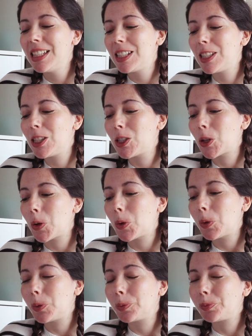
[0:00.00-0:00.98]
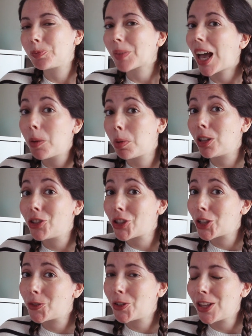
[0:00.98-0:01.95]
So I
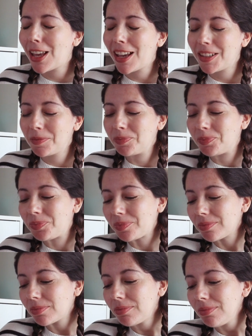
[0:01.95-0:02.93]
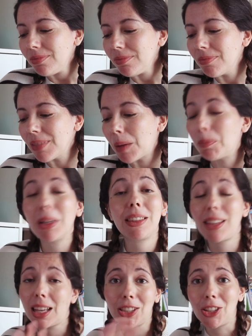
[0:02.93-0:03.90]
apologize for that.
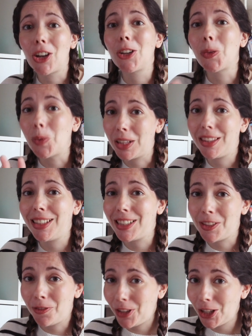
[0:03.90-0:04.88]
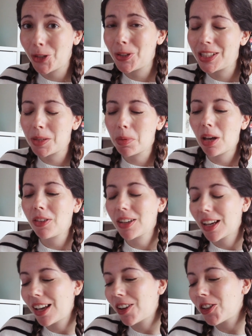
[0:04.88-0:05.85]
But that's not what this video is
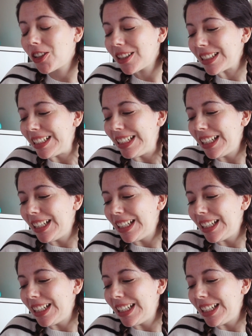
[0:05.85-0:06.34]
about at all.